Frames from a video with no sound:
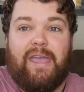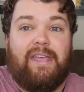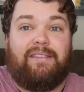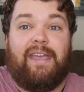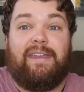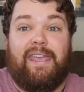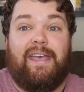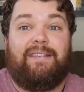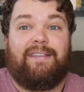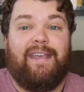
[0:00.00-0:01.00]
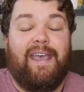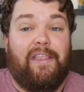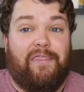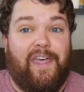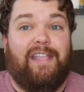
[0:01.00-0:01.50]
and said yes,
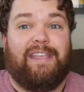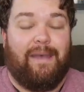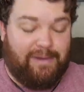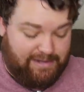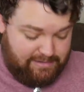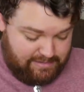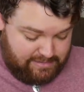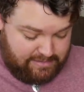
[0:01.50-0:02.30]
that's happening.